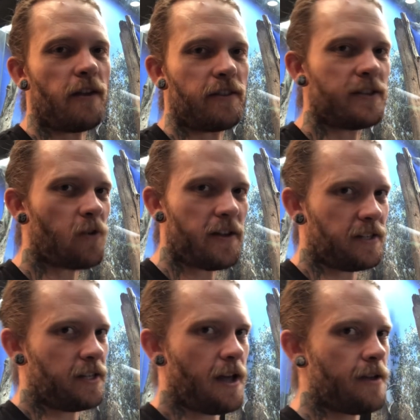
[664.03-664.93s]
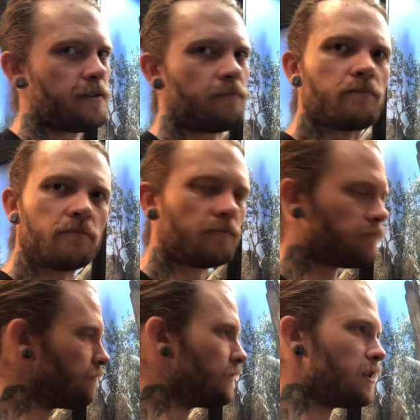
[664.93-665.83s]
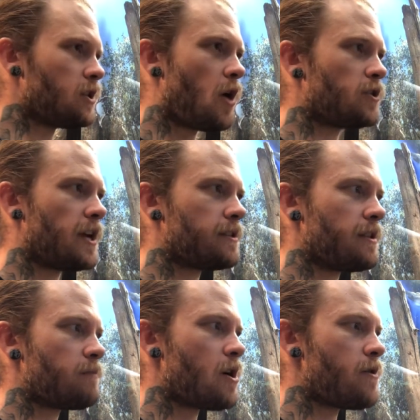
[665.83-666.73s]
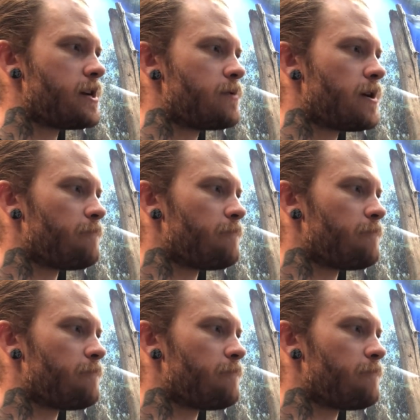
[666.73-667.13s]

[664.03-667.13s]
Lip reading: These guys are staying. There's no chance of them going anywhere.